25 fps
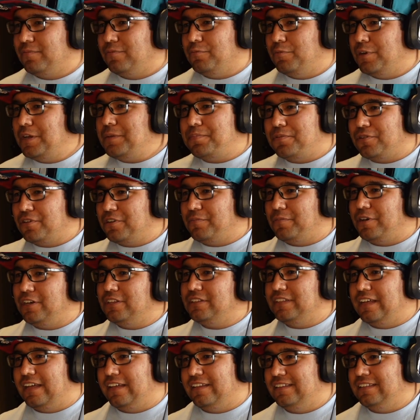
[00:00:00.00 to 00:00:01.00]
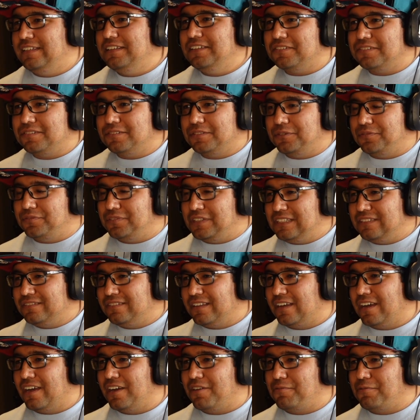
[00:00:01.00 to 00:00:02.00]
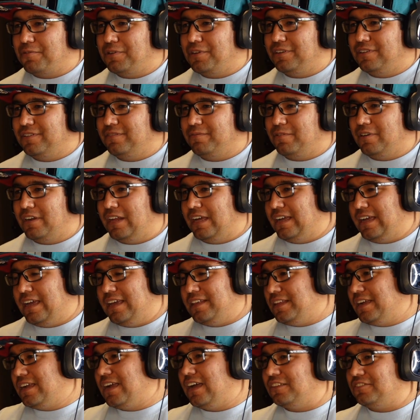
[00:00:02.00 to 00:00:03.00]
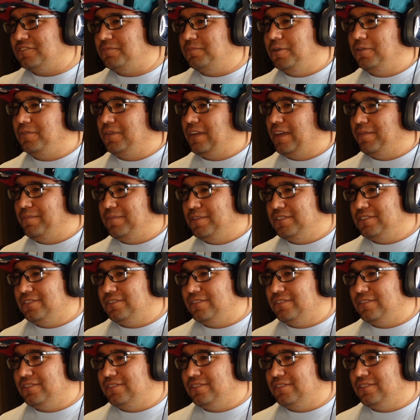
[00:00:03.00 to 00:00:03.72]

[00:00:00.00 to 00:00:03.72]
we put them on that list of things that got run. We're like, hey, they got smoke damage.